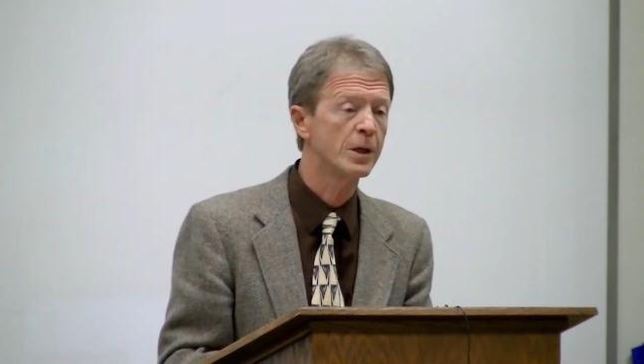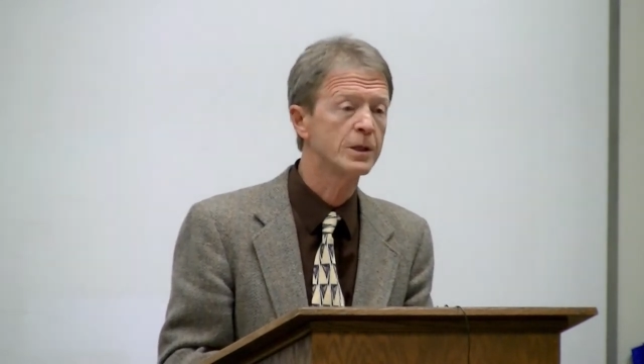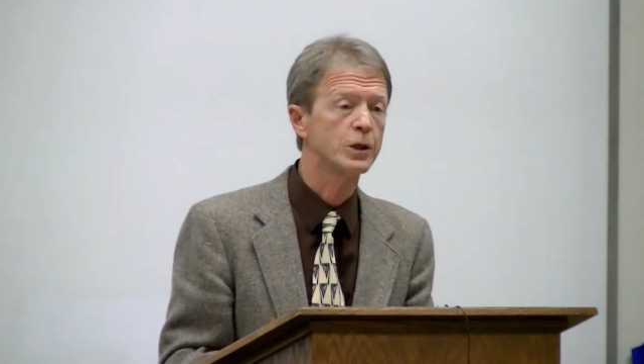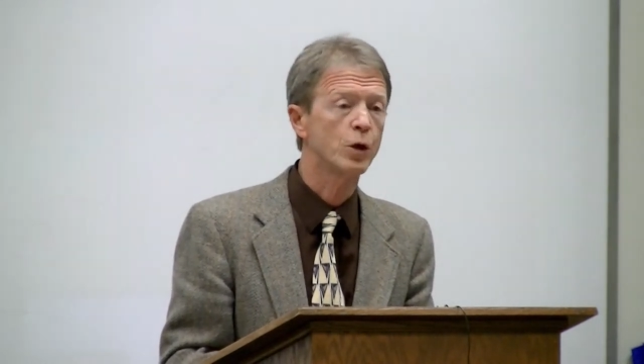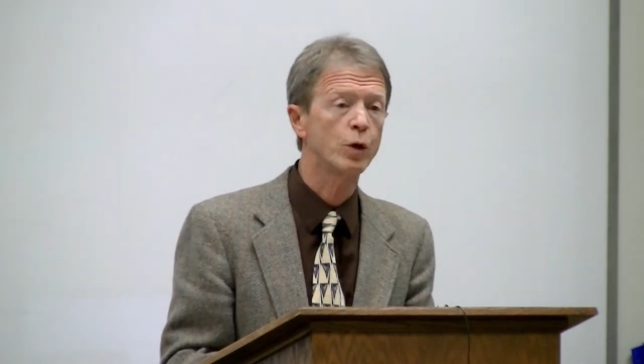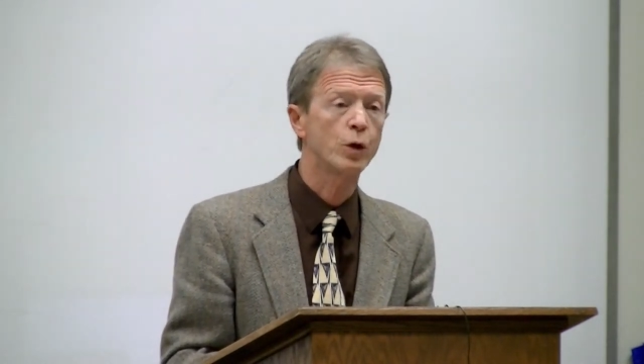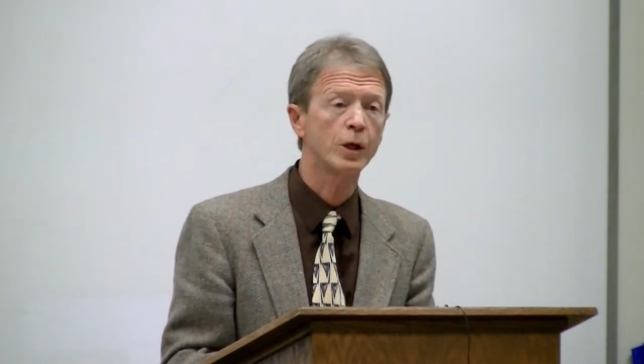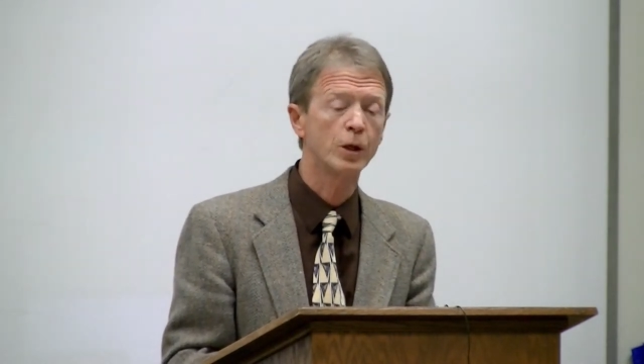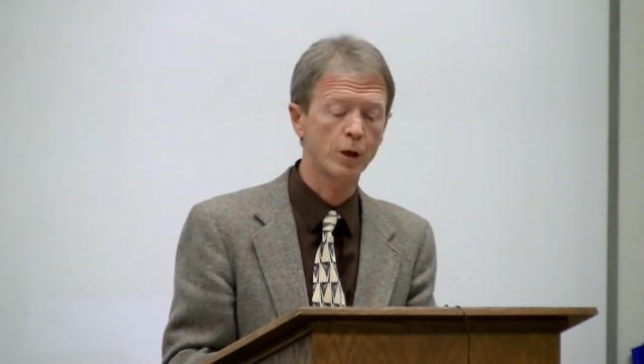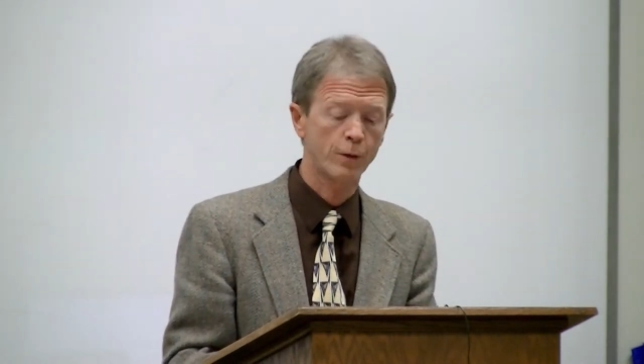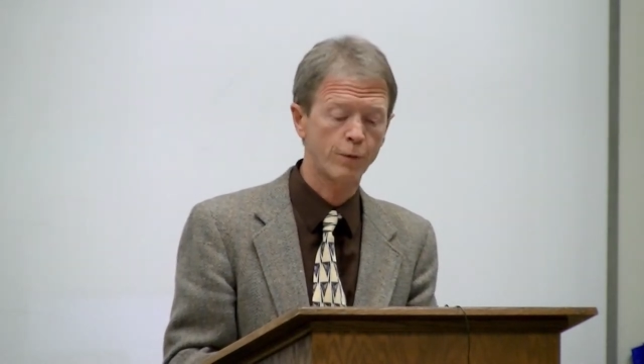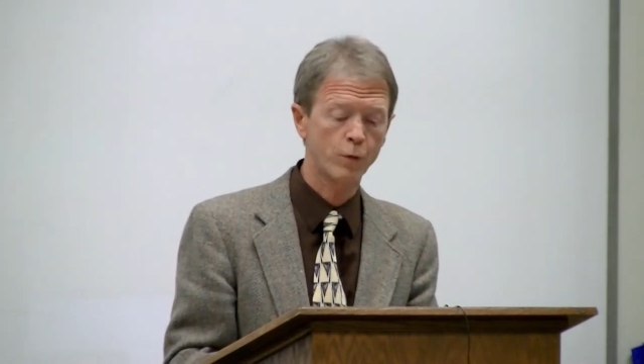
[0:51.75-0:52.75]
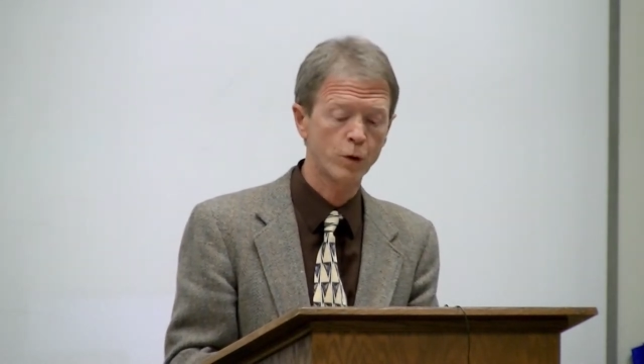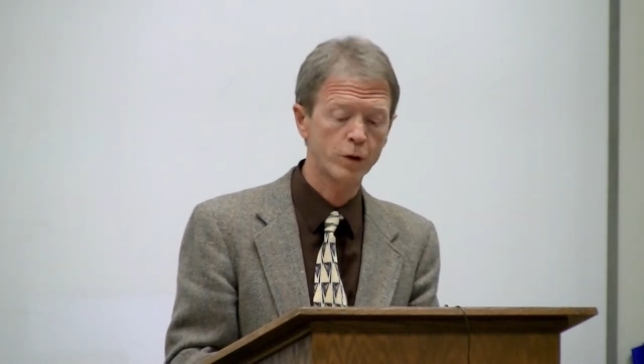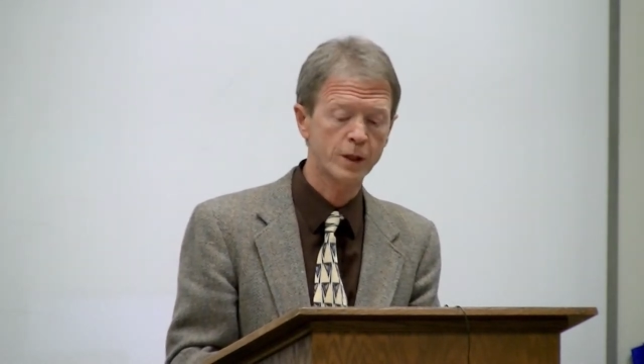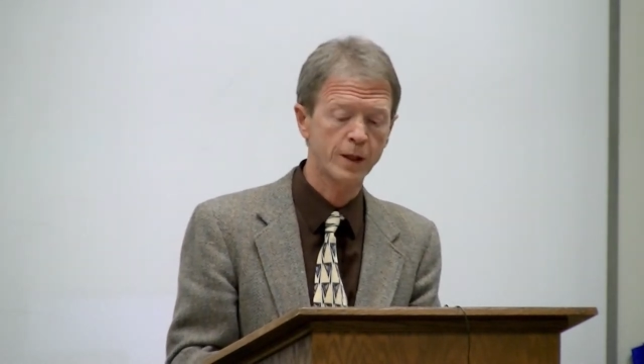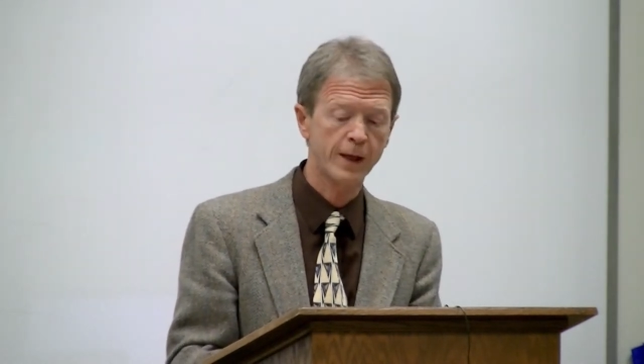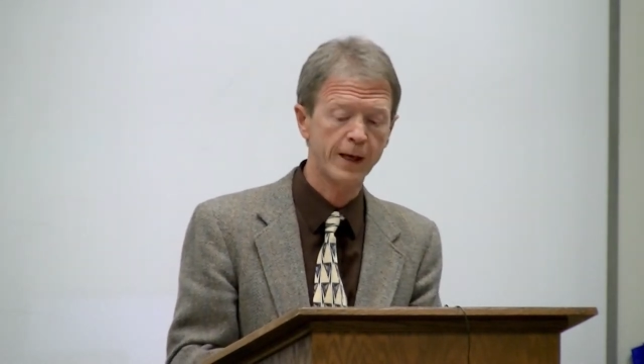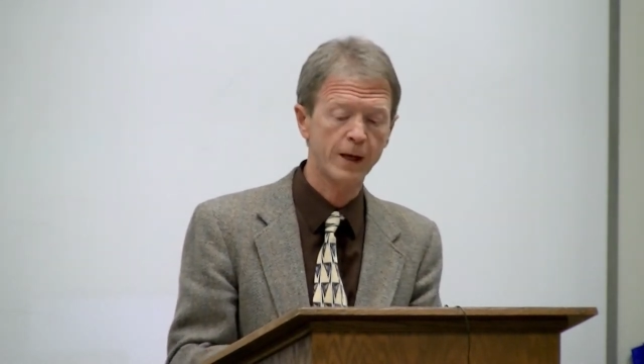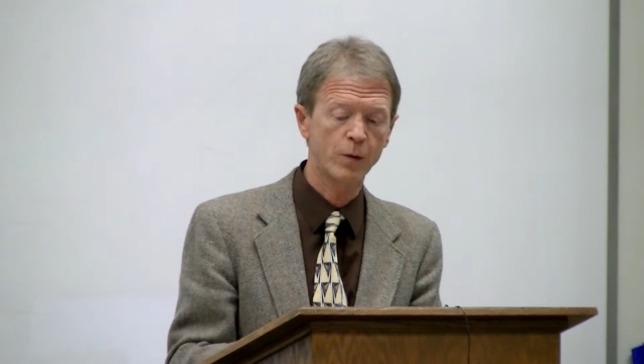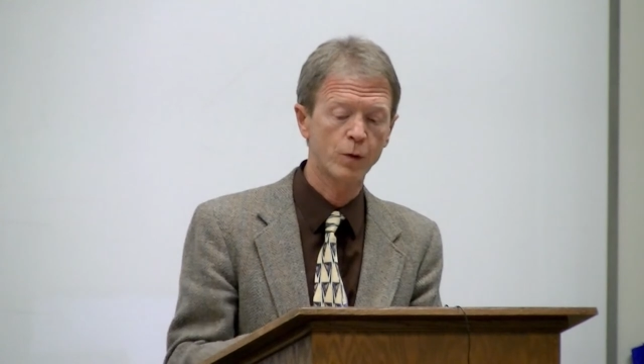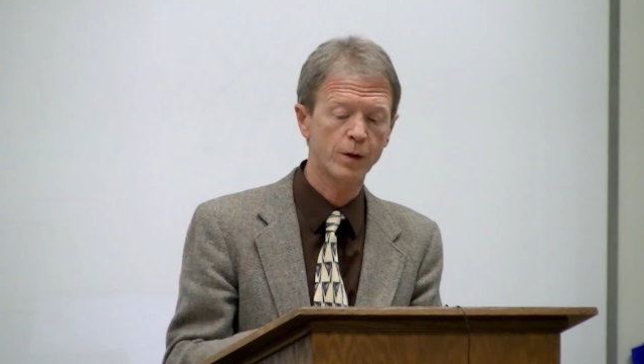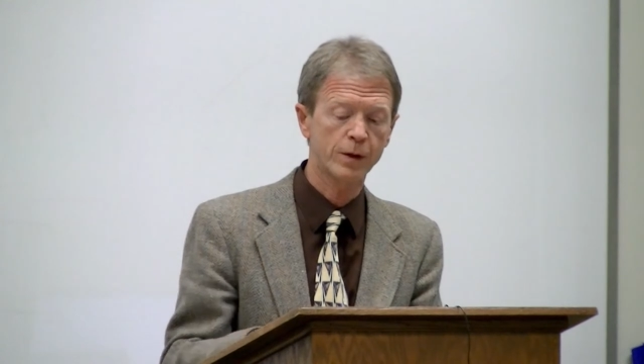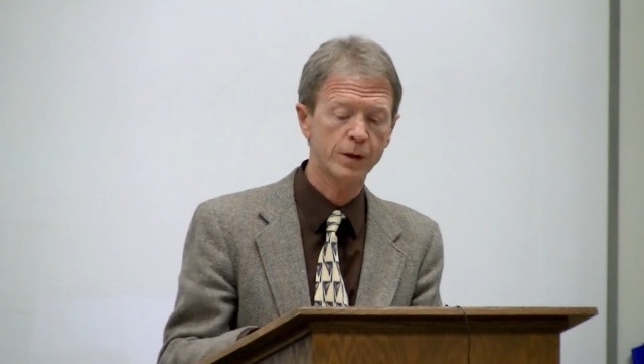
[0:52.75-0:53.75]
so you can look forward to that
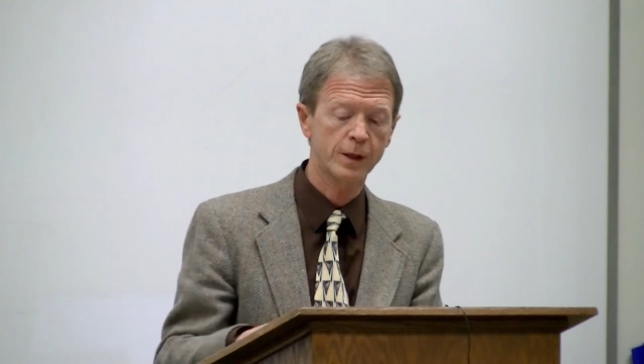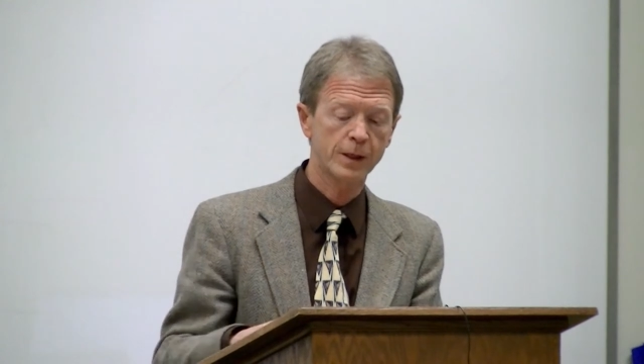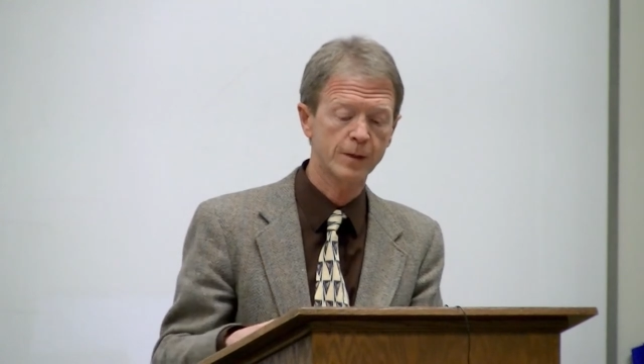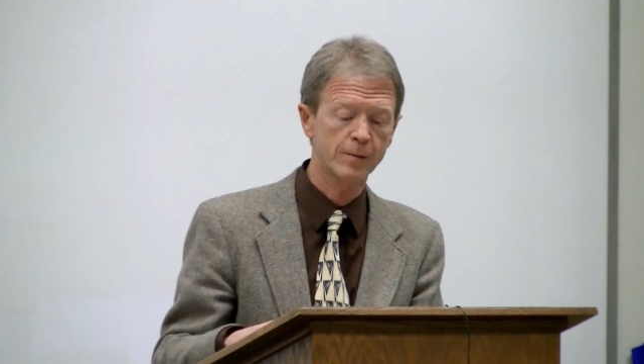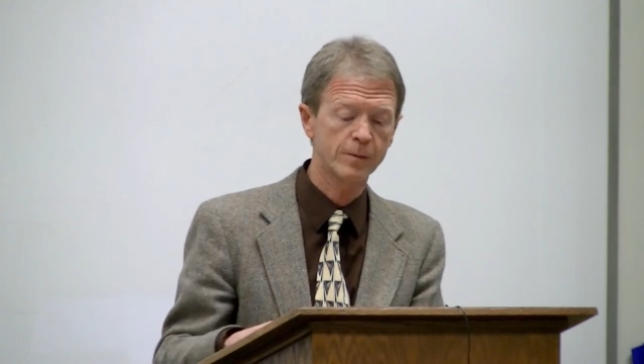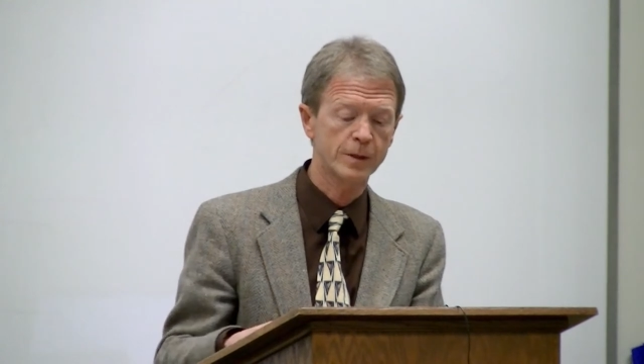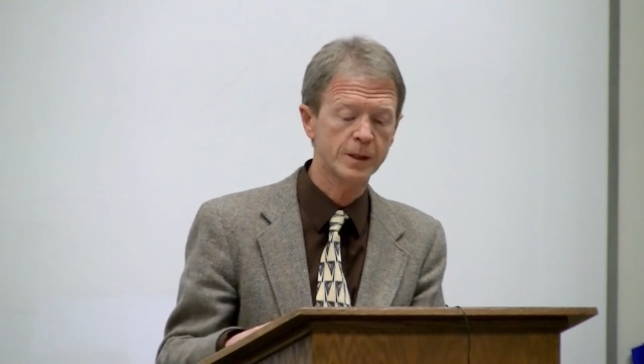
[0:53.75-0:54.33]
with um,